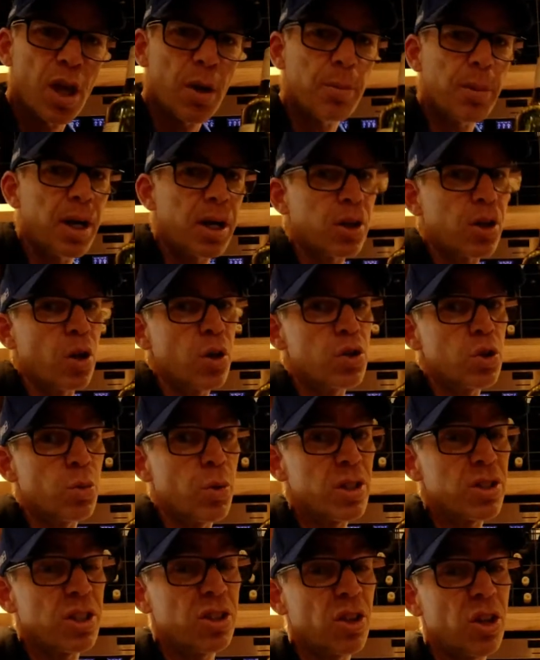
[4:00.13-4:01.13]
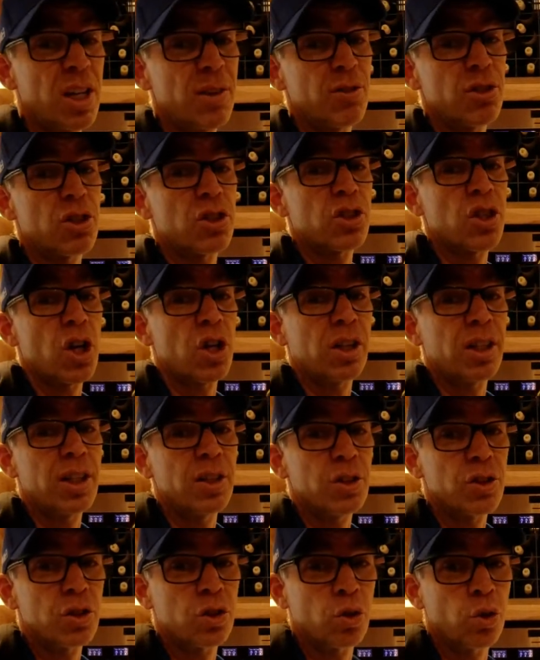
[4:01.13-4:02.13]
without barcodes, ones that don't even sell
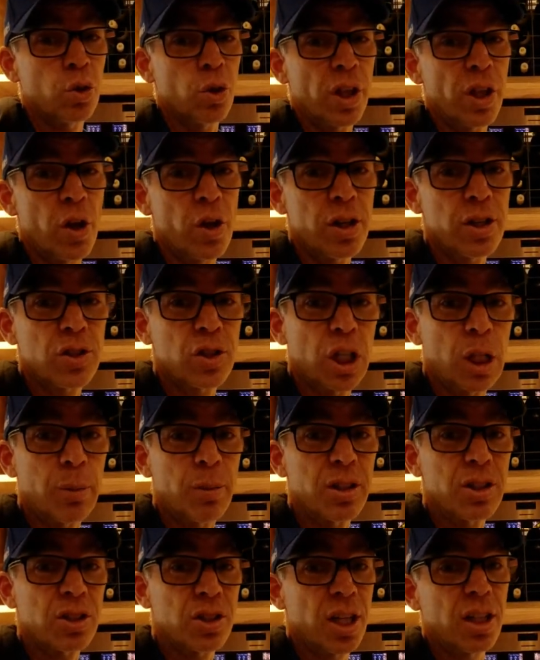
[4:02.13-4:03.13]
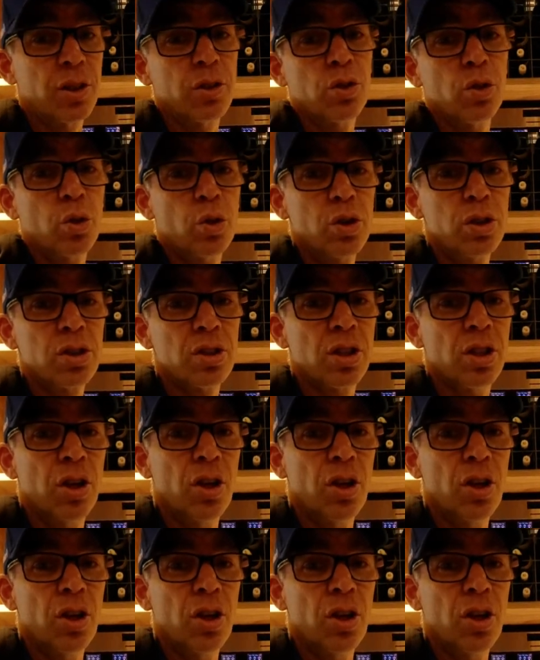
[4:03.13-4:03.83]
in the store, they only sell on the cellar doors.